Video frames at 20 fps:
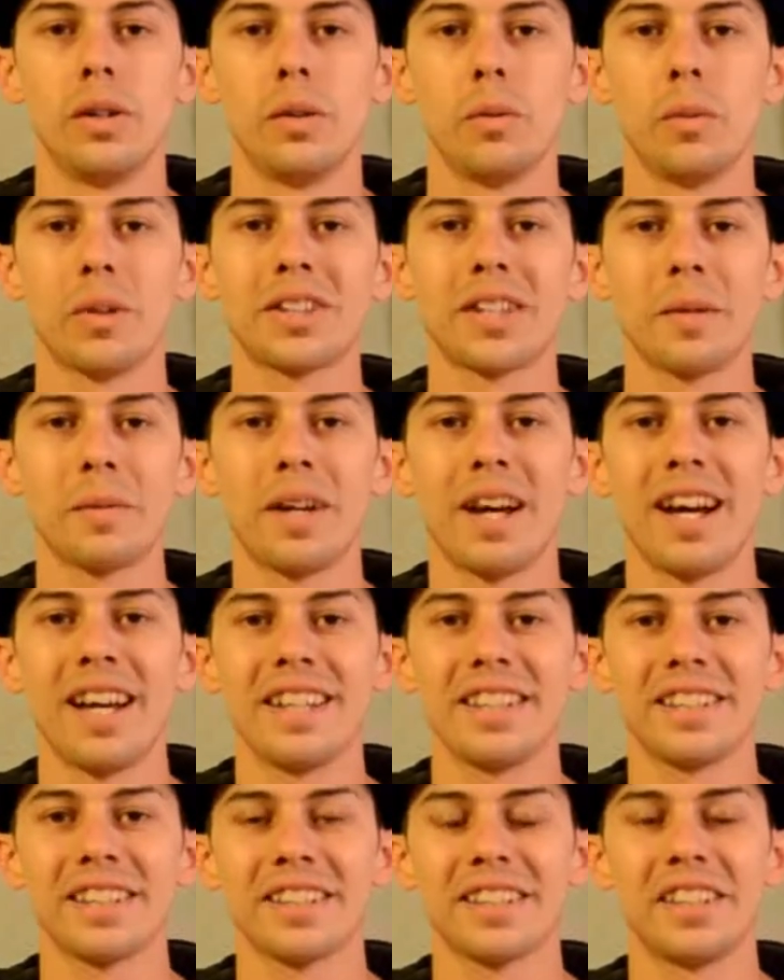What's up,
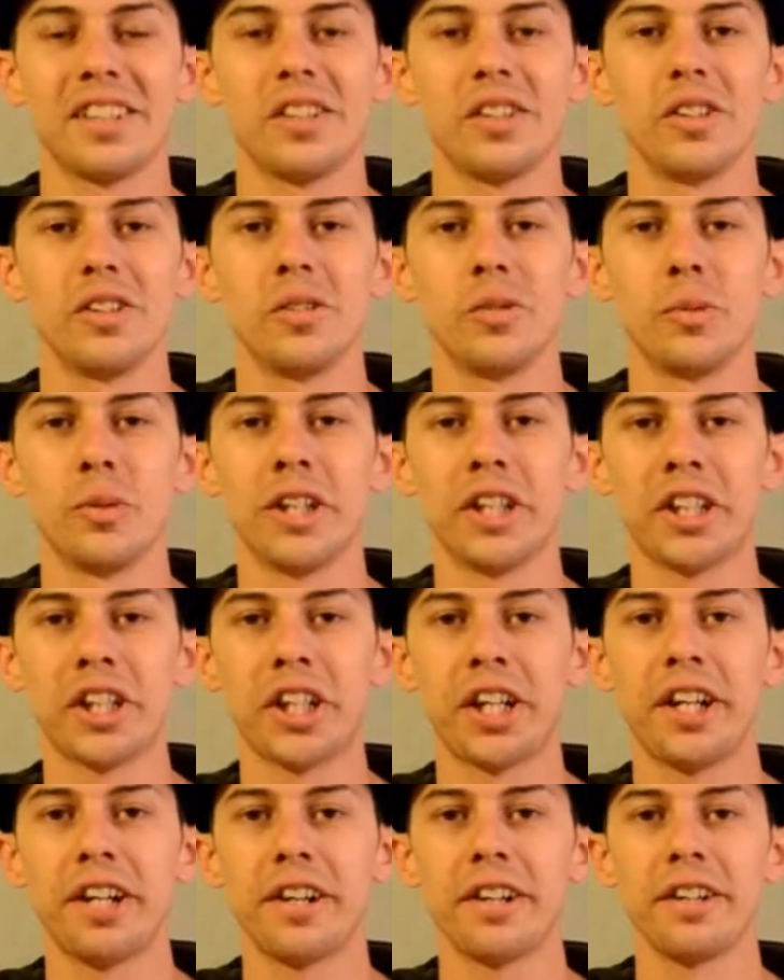guys? Rich
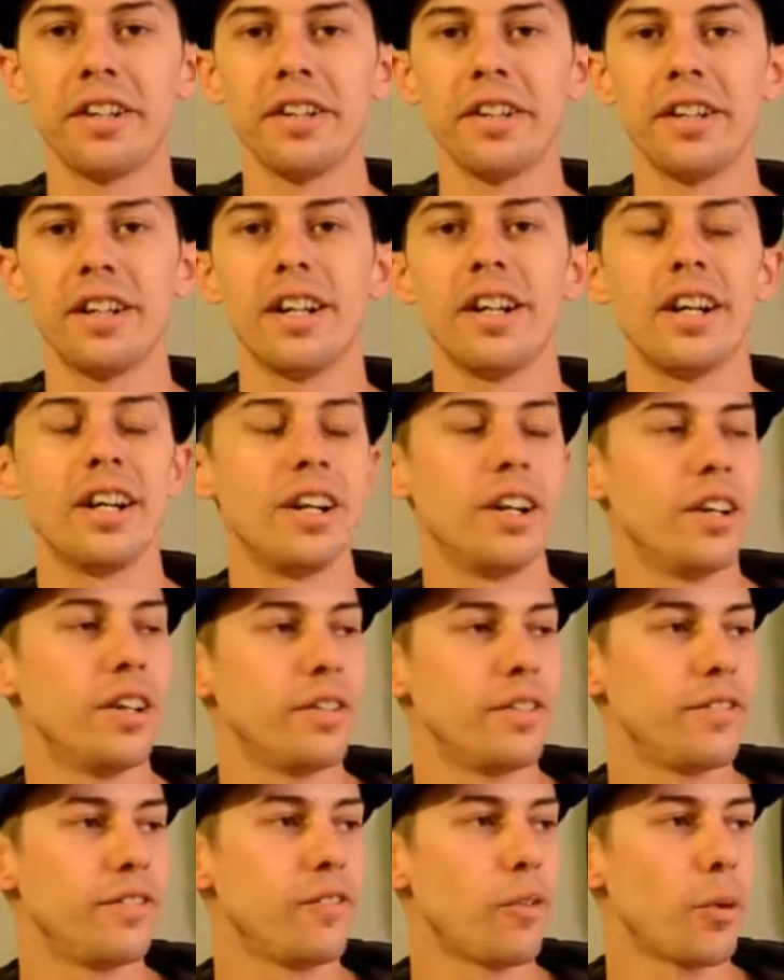here
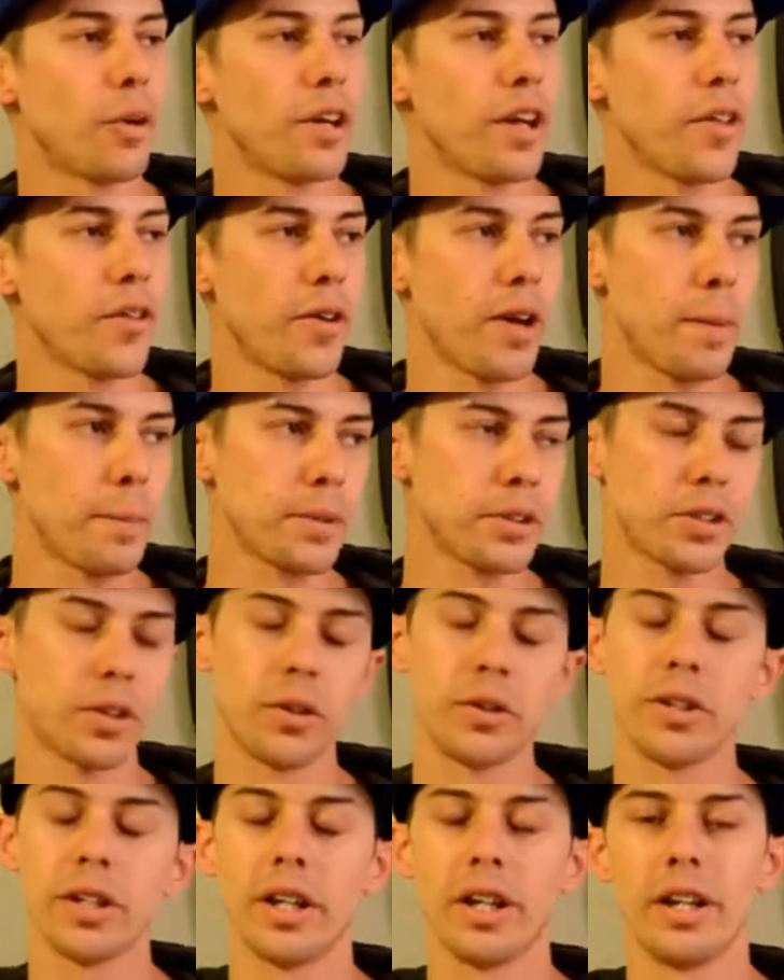uh, for another
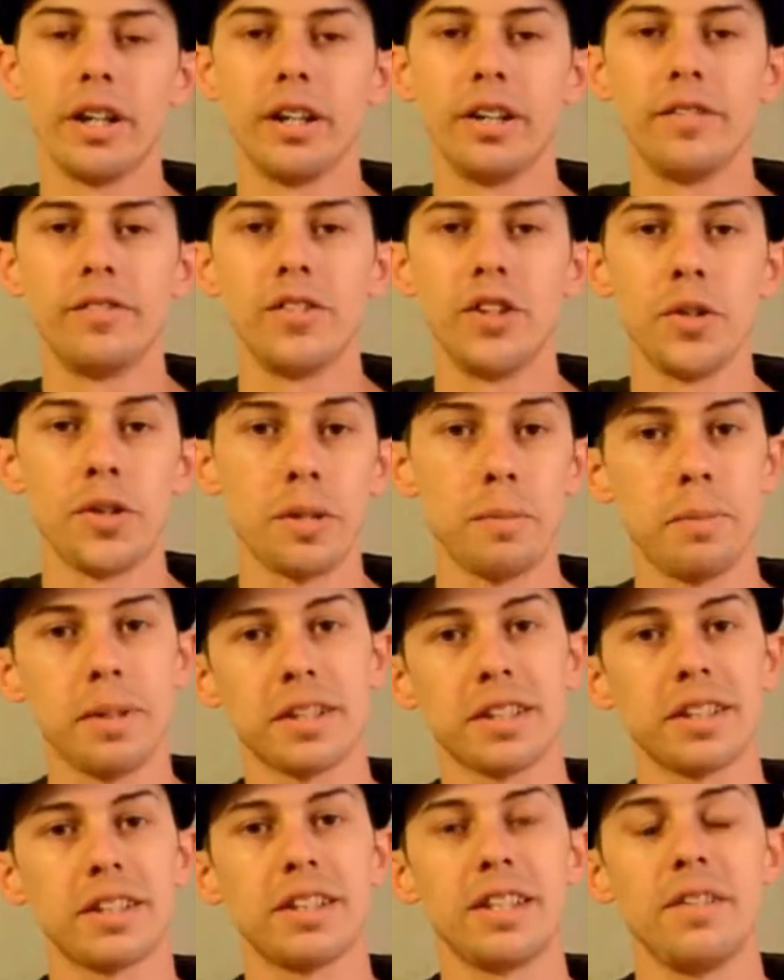episode of Youth in
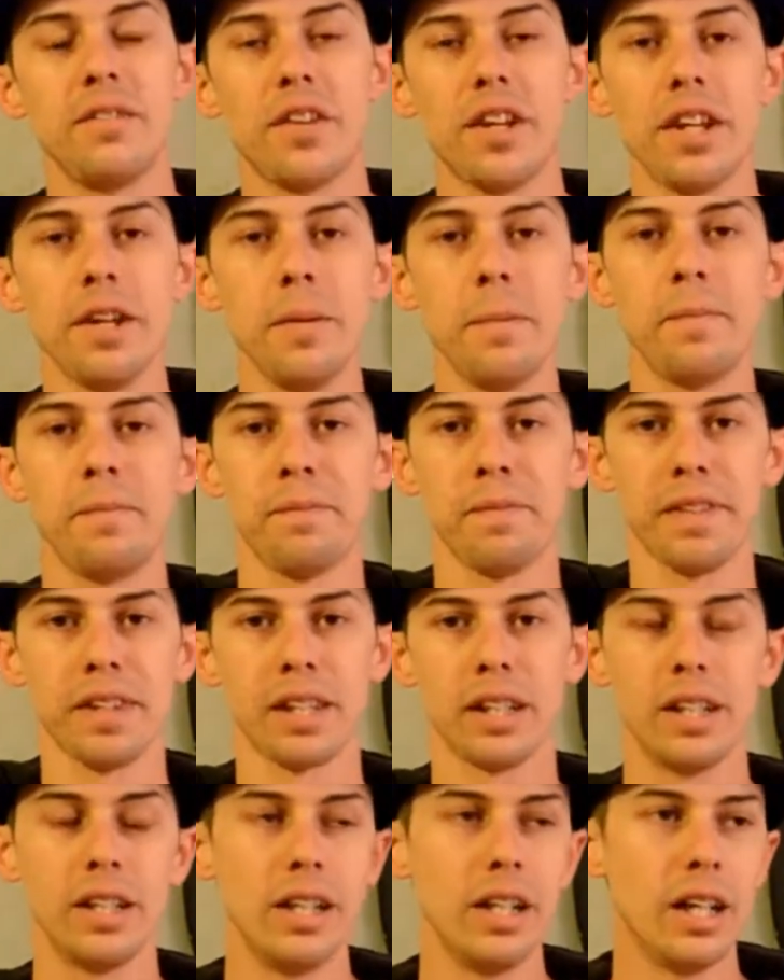Business TV.
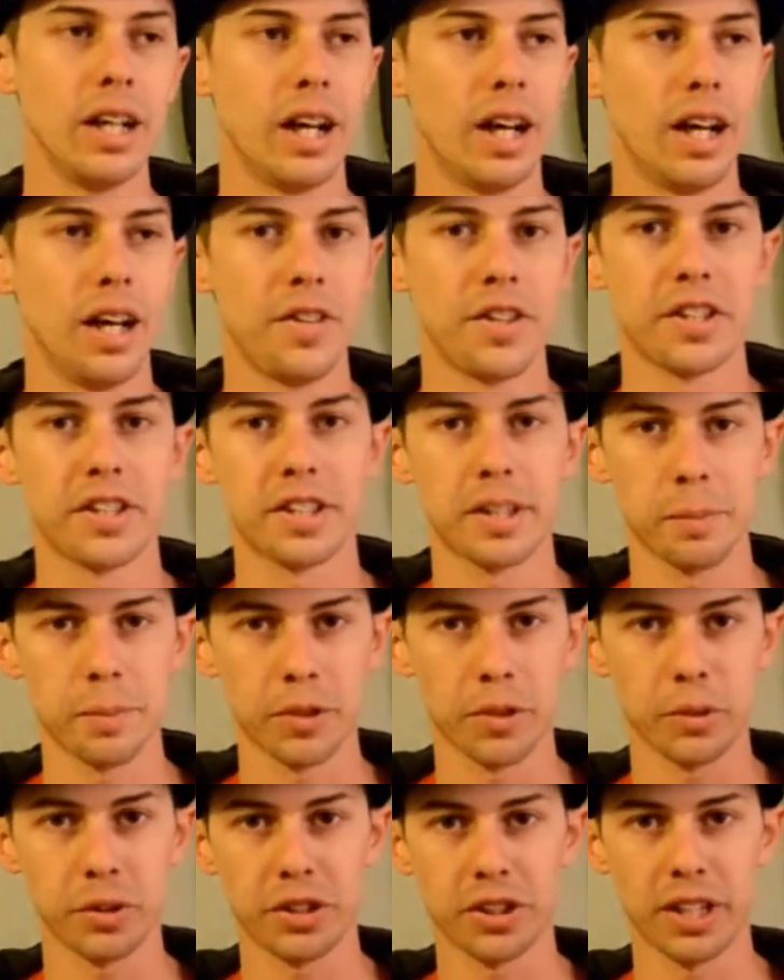Uh, this is
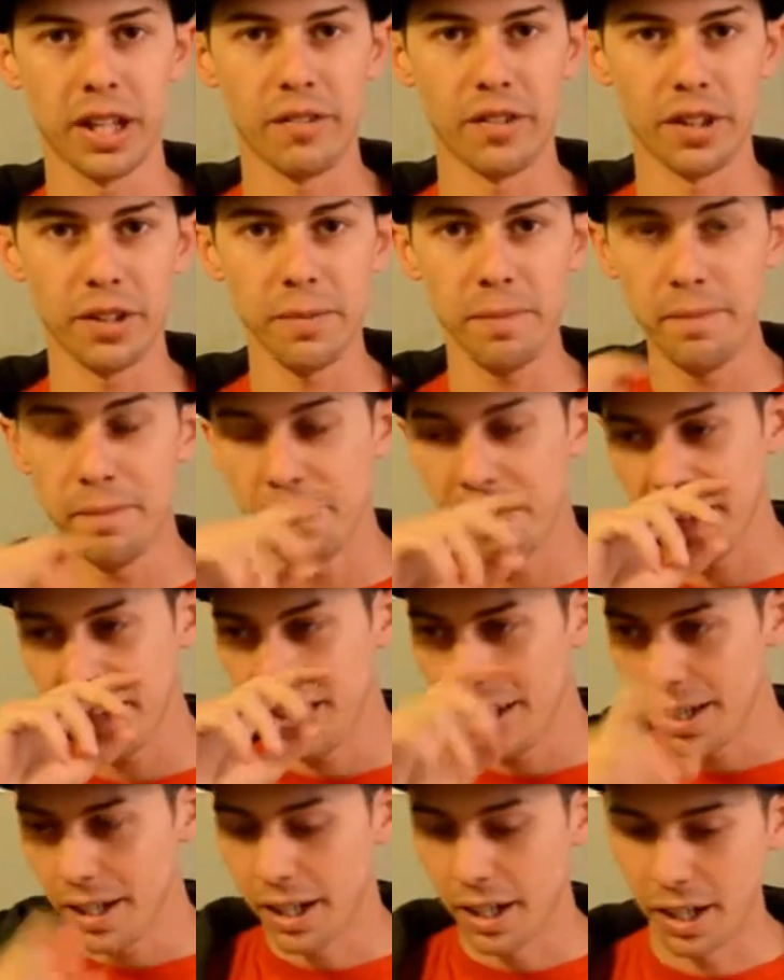episode 7.
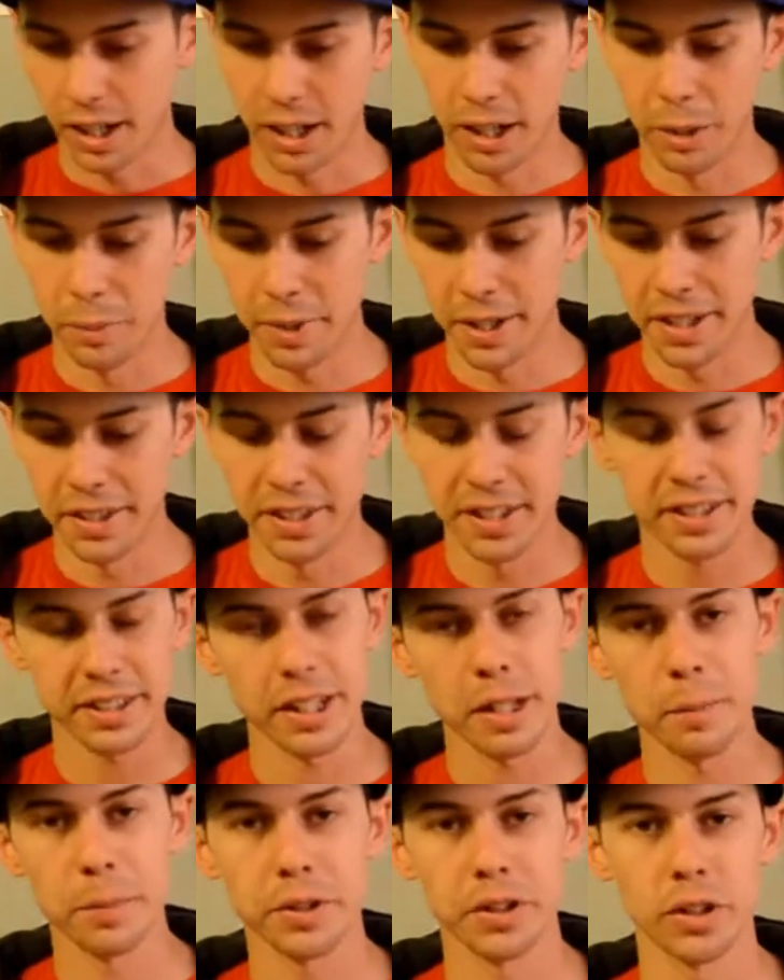Um, in this
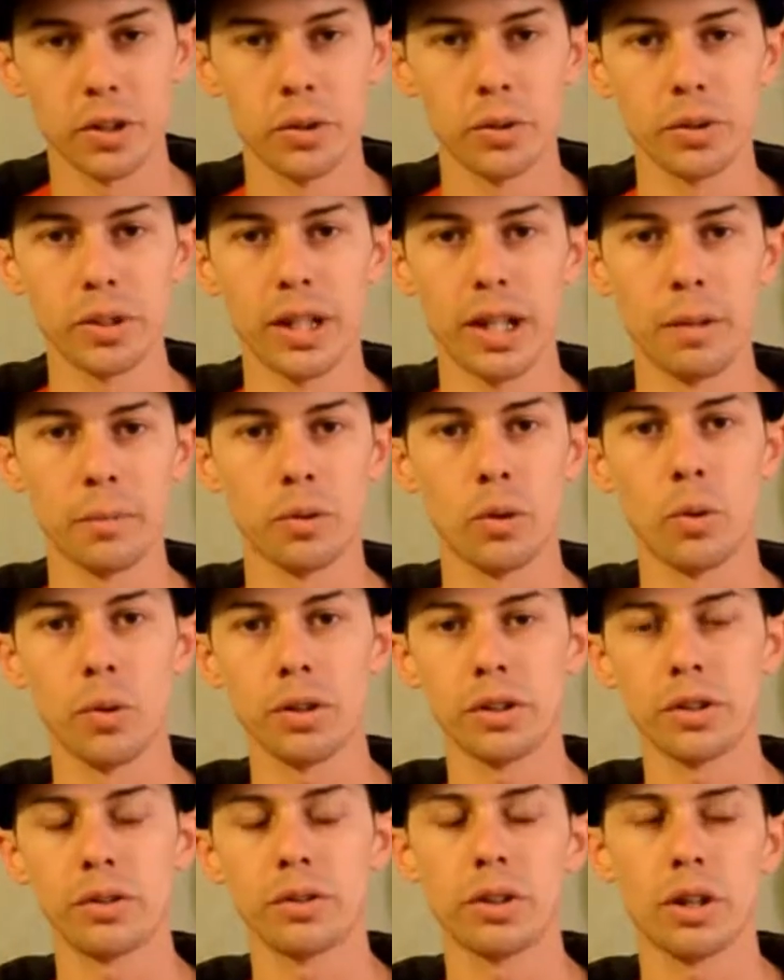episode, I'm
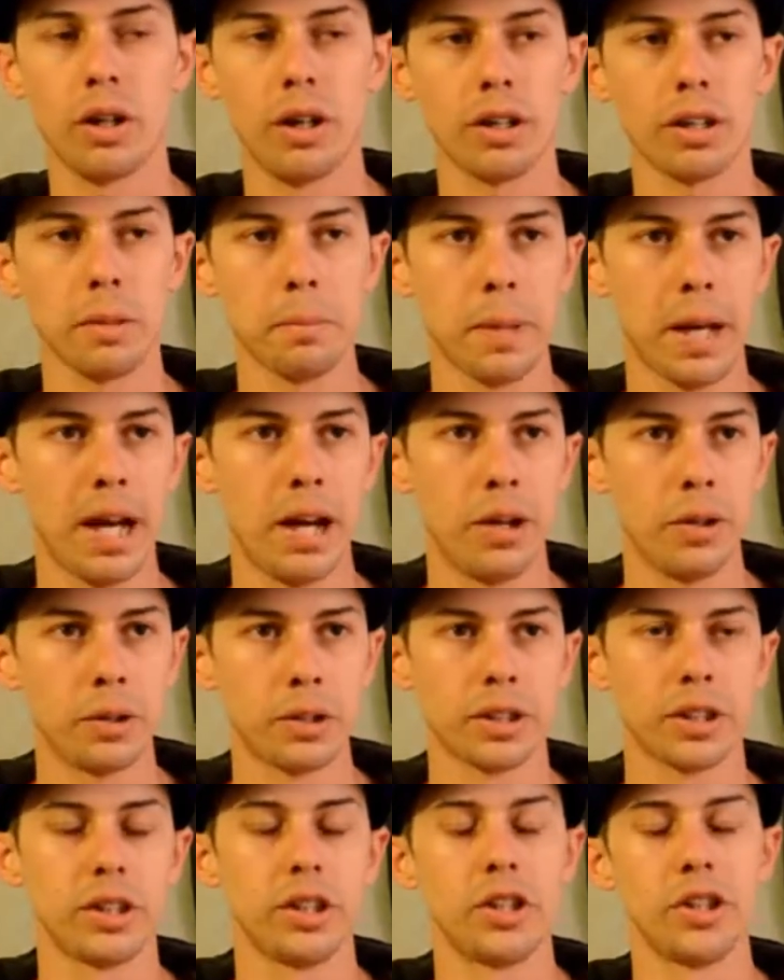going to talk
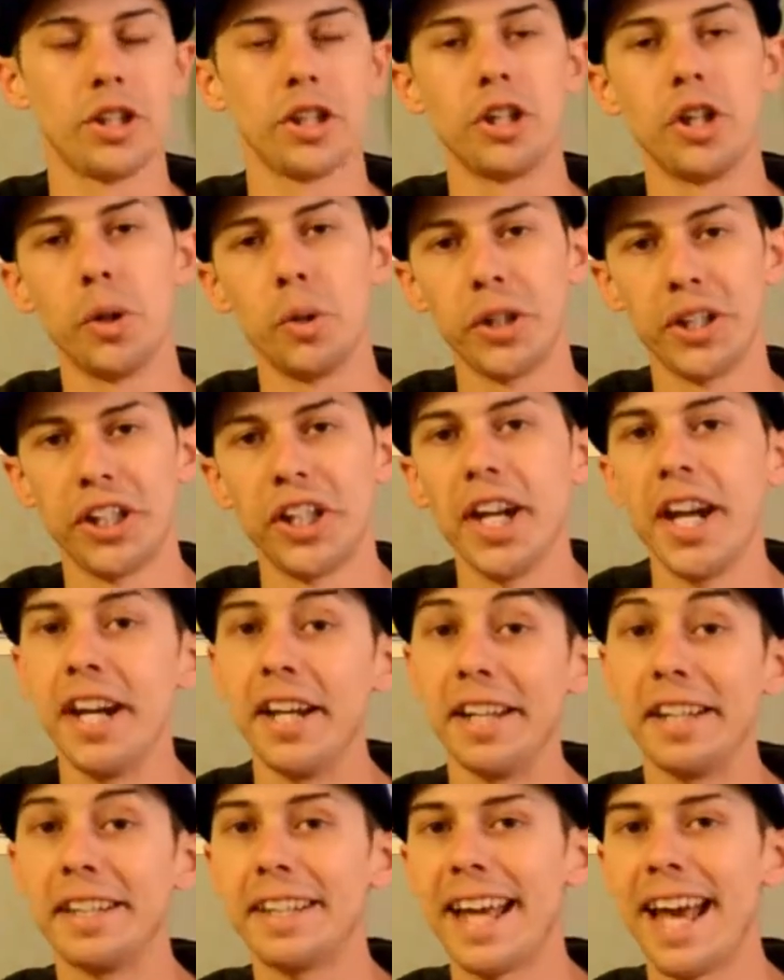about
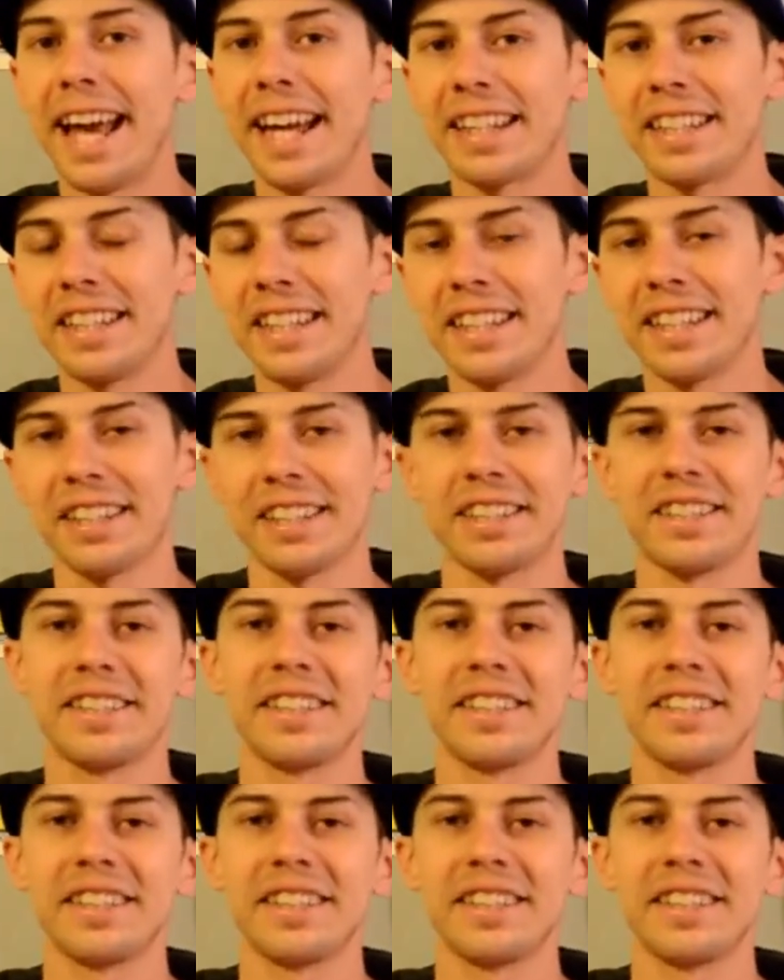negotiating tactics.